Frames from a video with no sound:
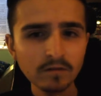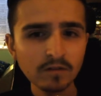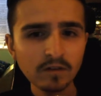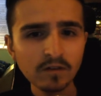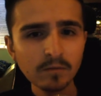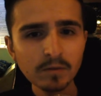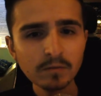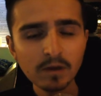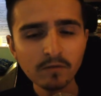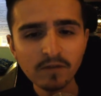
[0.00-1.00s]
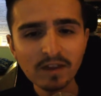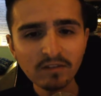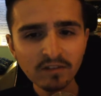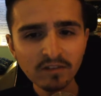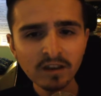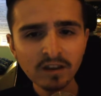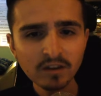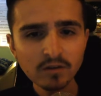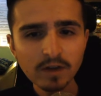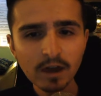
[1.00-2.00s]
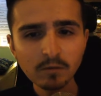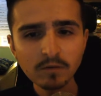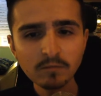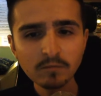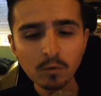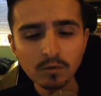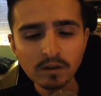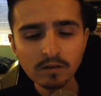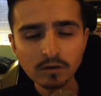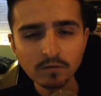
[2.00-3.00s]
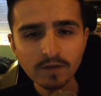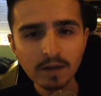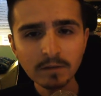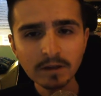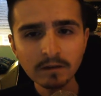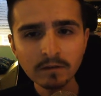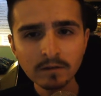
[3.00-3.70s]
some people that are friends, you get on with more than your actual family.